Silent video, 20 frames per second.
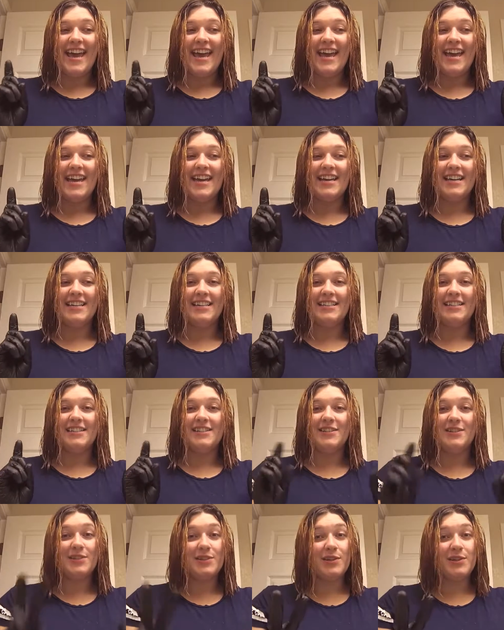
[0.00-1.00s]
and
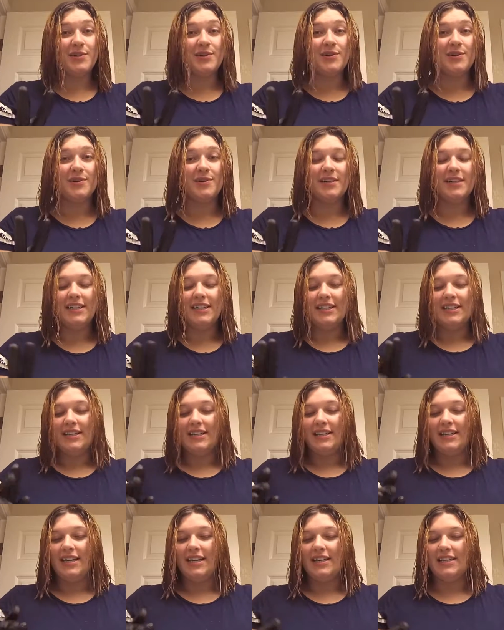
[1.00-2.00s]
two,
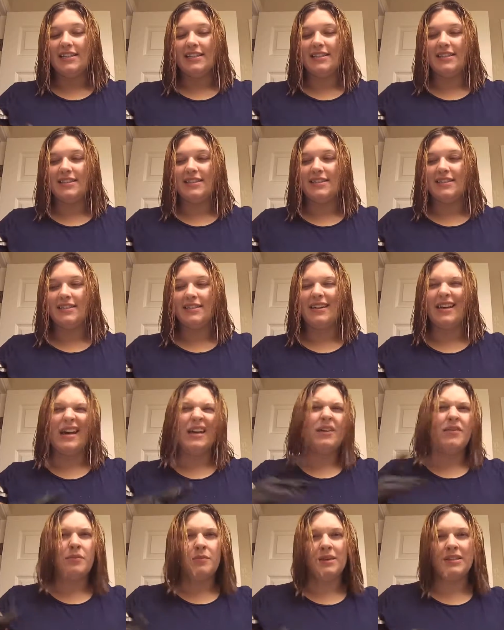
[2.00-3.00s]
it's kind of a